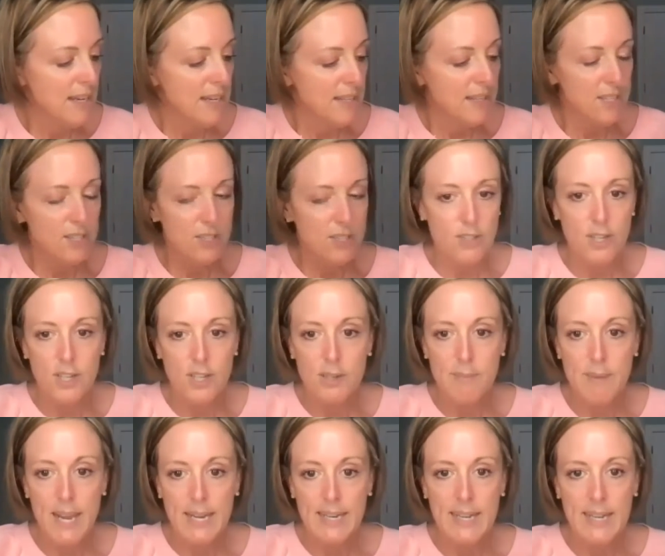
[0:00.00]
These are all
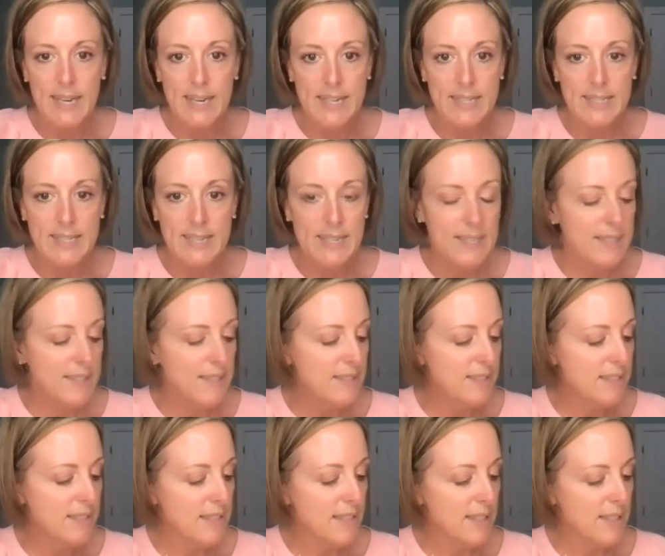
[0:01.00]
magnetic
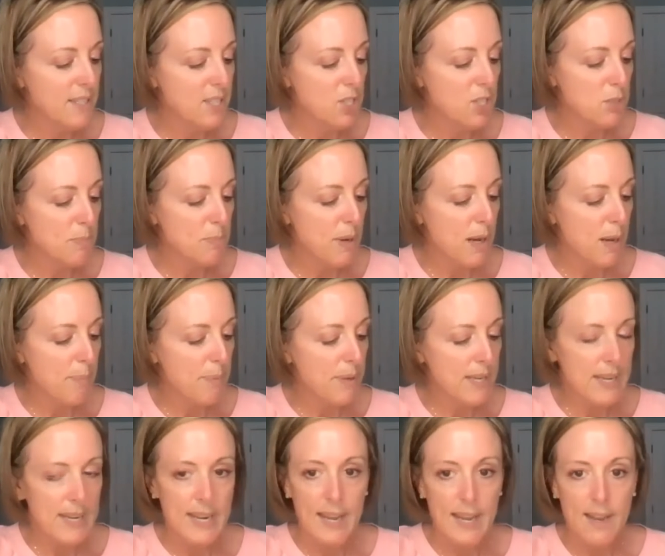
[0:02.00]
tins and they just pop
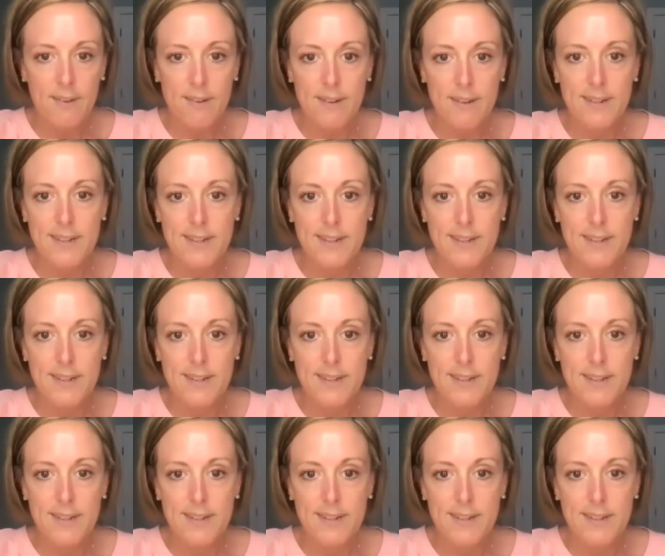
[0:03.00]
in and out.